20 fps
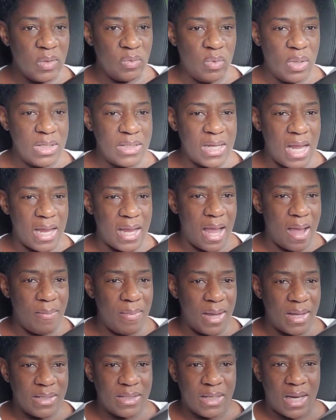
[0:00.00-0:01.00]
once I
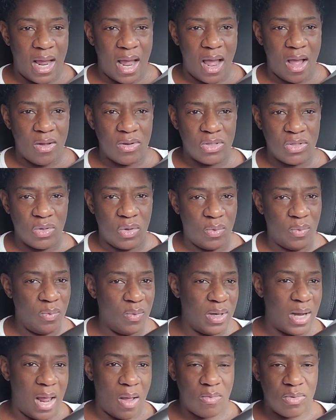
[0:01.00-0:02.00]
got back to the house, or
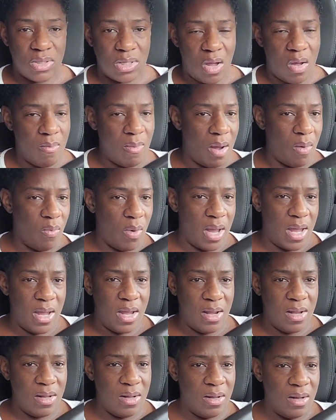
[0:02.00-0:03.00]
when I was on my
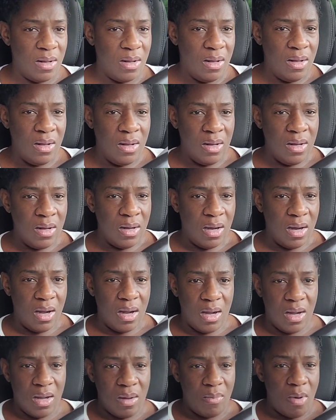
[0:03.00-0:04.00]
way
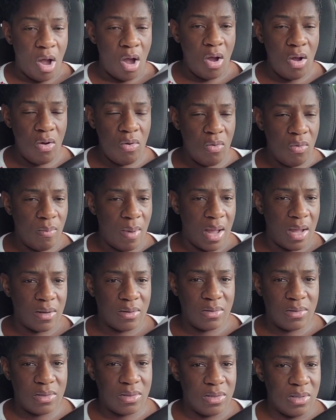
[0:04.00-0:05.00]
home, I
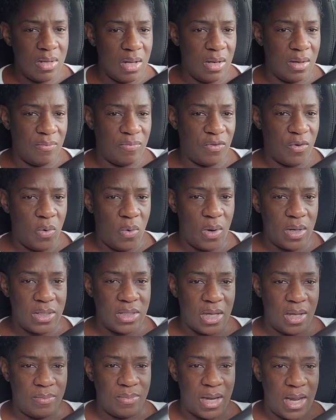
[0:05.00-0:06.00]
of
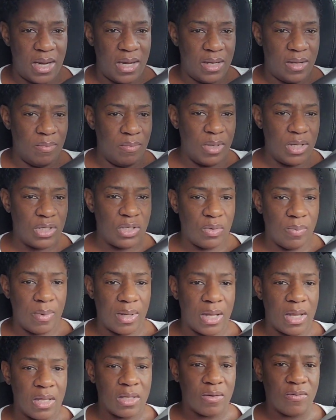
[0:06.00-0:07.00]
course updated the mister
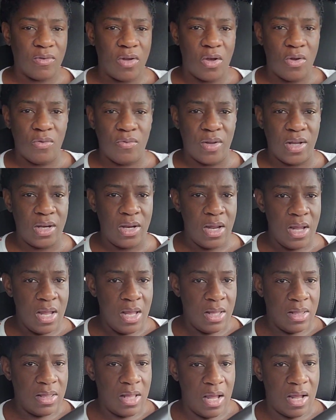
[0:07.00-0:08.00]
because of COVID.
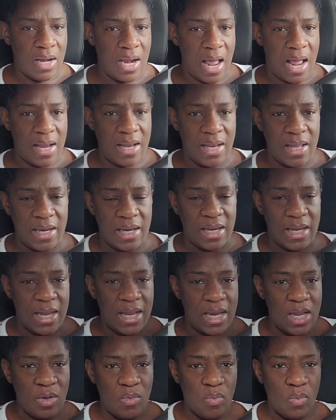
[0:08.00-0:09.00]
They're not
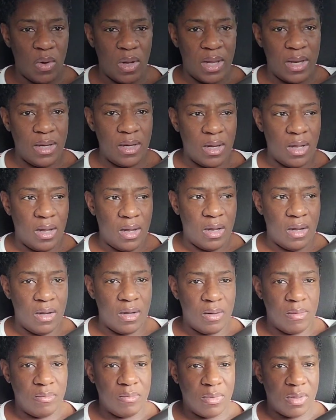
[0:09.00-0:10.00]
letting anyone
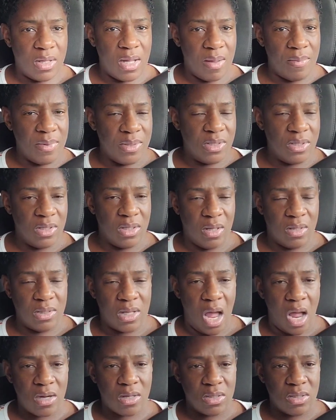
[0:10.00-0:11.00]
come into the
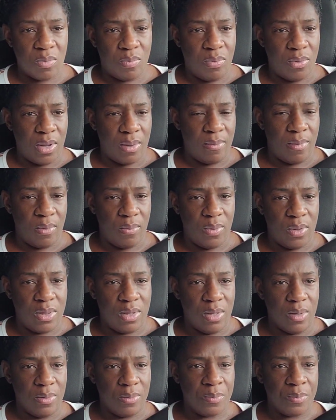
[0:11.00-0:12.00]
doctor's appointment
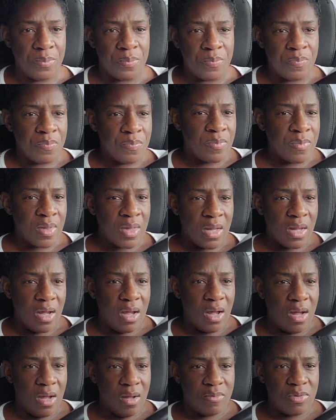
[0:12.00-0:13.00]
with you.
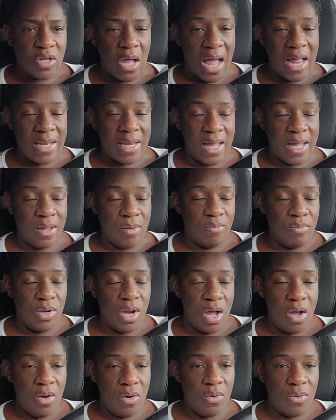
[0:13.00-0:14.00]
So I let
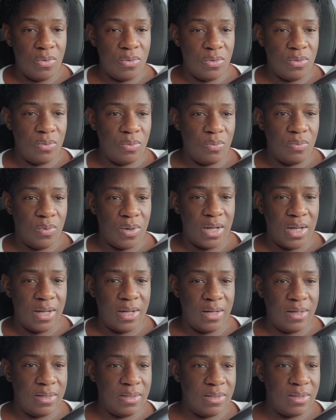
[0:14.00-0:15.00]
him know
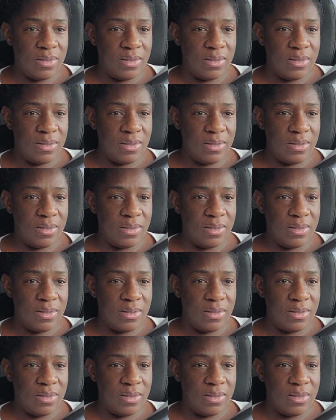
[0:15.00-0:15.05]
what